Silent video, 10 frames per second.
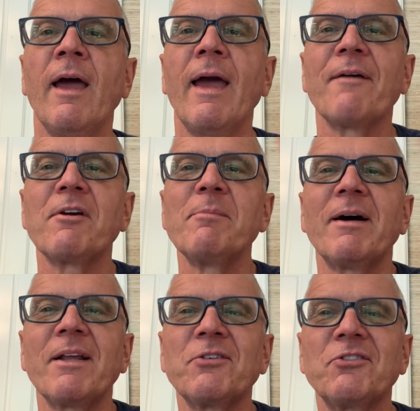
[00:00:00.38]
Hey
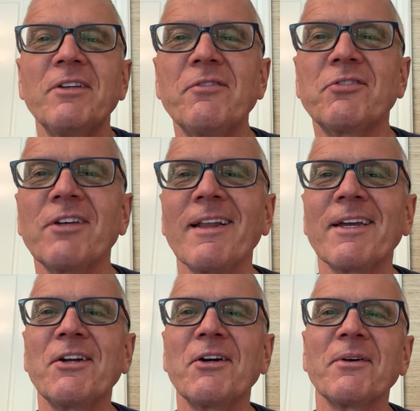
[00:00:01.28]
everybody, Steve
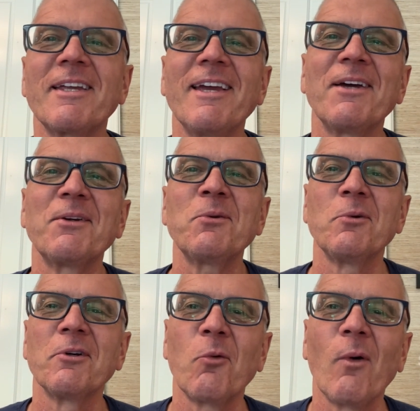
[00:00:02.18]
Selak here again
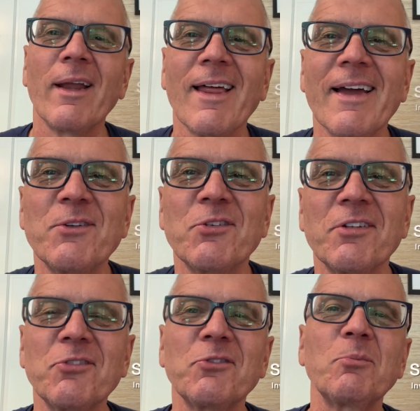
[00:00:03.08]
with Wet Light
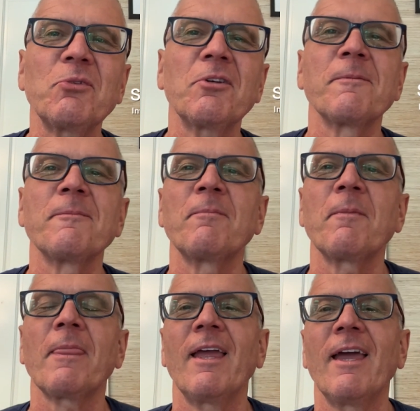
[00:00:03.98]
Systems,
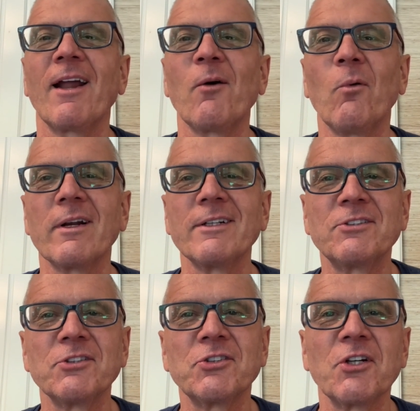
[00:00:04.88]
and I wanted
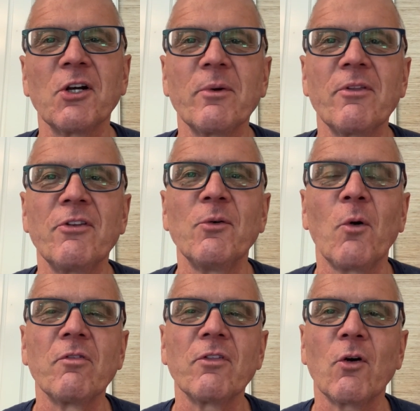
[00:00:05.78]
to share with you
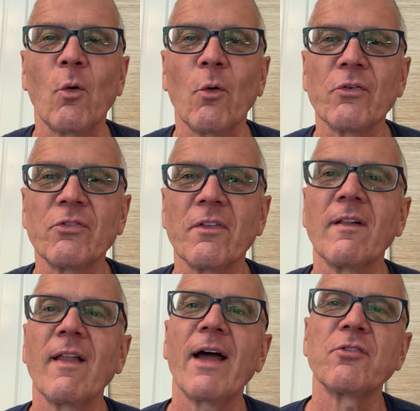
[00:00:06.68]
over the course of the
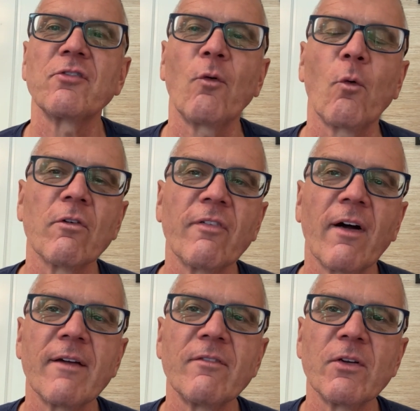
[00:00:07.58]
last 4 or
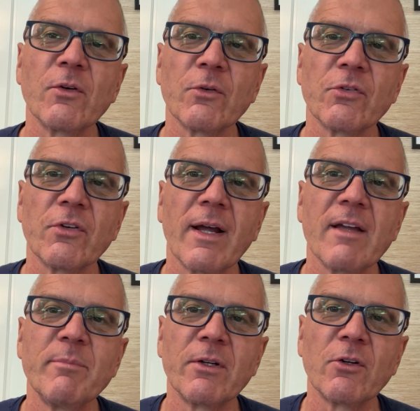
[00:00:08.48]
5 years that
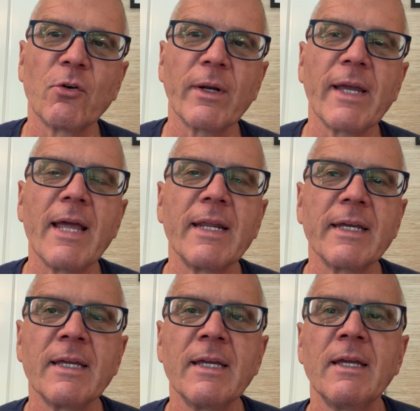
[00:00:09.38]
I've been
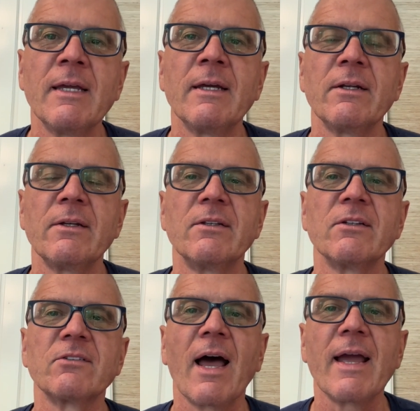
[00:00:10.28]
creating,
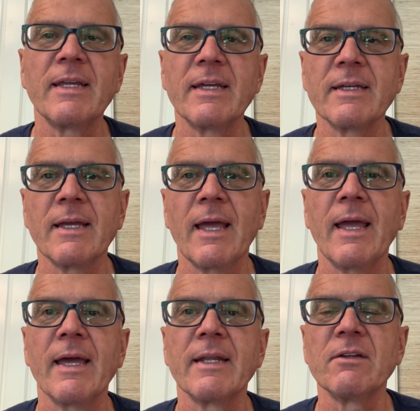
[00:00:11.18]
designing,
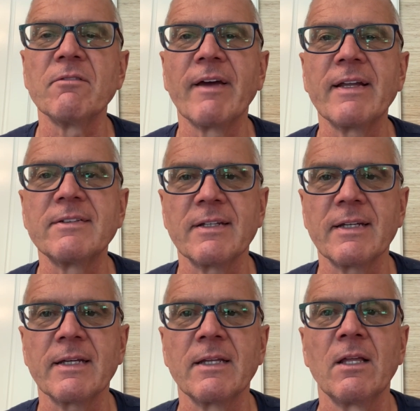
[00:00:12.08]
and
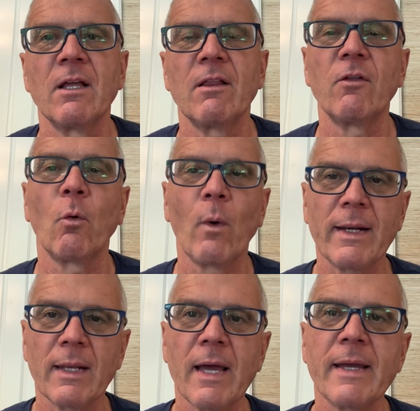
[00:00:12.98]
inventing the
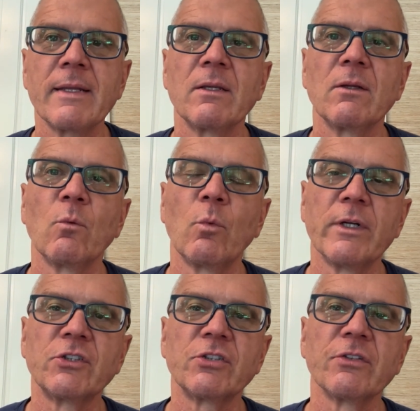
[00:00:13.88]
Wet Light,
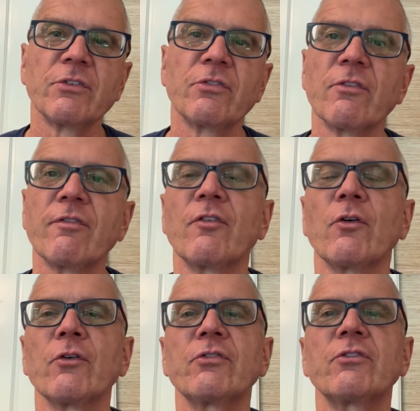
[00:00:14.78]
which is the
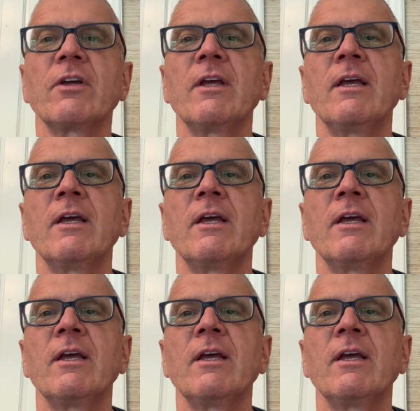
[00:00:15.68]
first